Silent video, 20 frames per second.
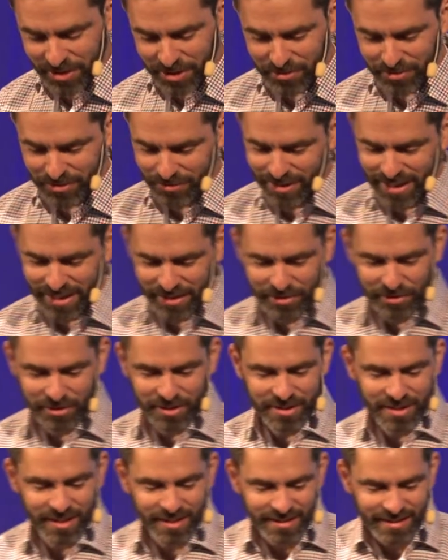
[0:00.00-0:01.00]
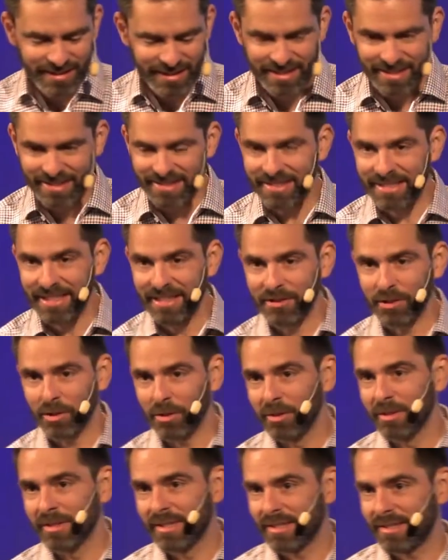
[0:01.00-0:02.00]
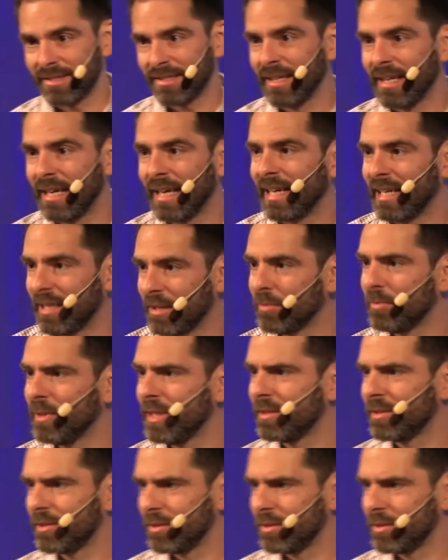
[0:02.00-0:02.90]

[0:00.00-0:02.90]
a really good guy, and he told us how we